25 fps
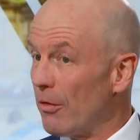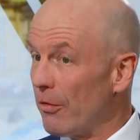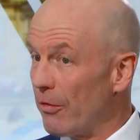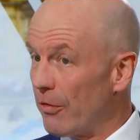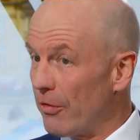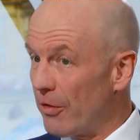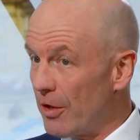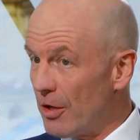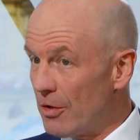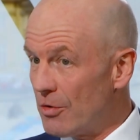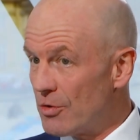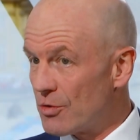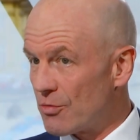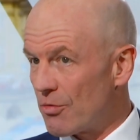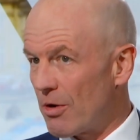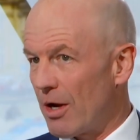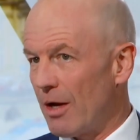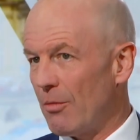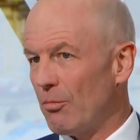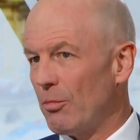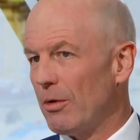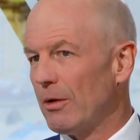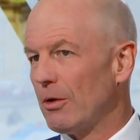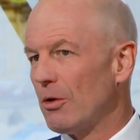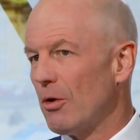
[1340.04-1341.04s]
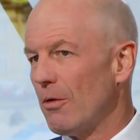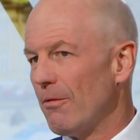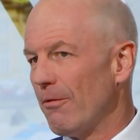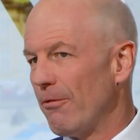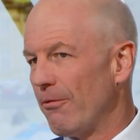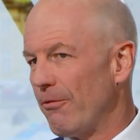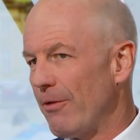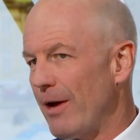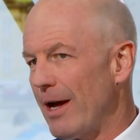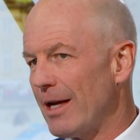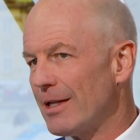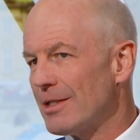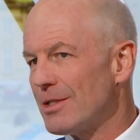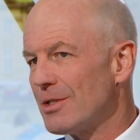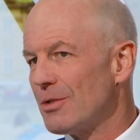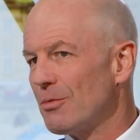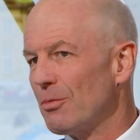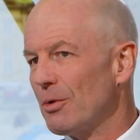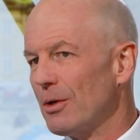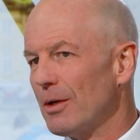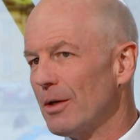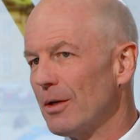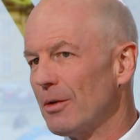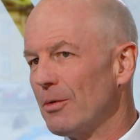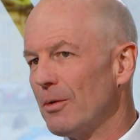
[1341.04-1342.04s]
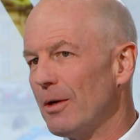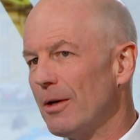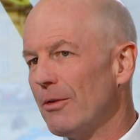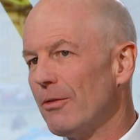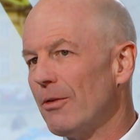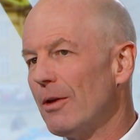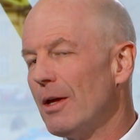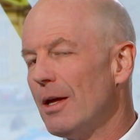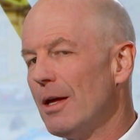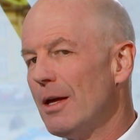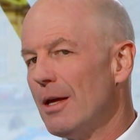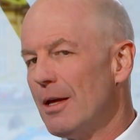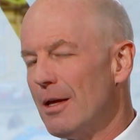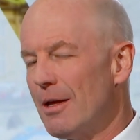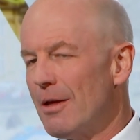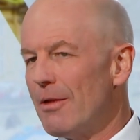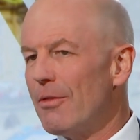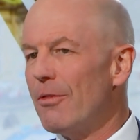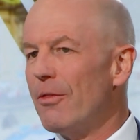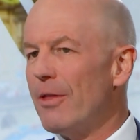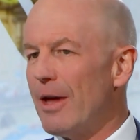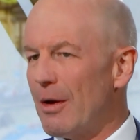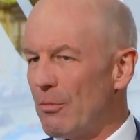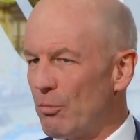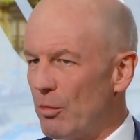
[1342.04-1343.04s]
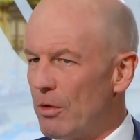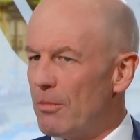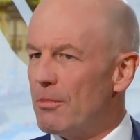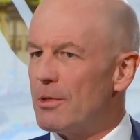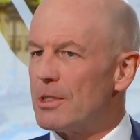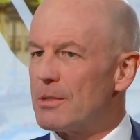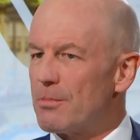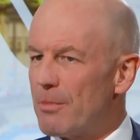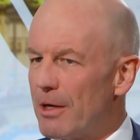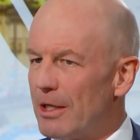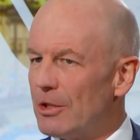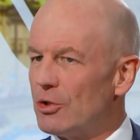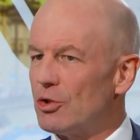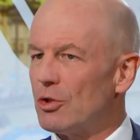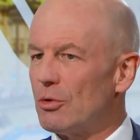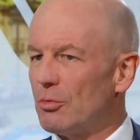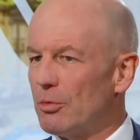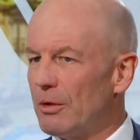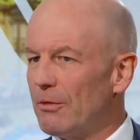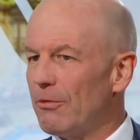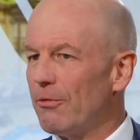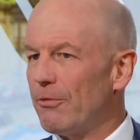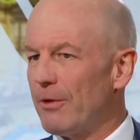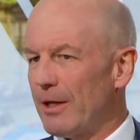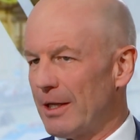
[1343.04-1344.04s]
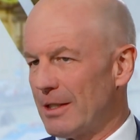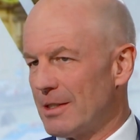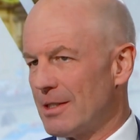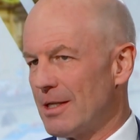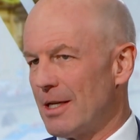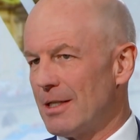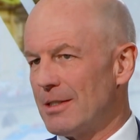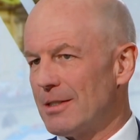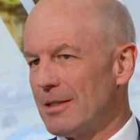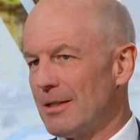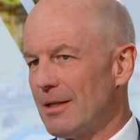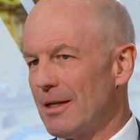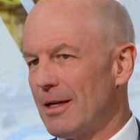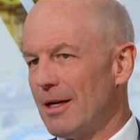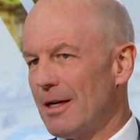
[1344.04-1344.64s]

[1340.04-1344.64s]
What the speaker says: got those right, and we've got facts to work with, then we must make sure we fix it.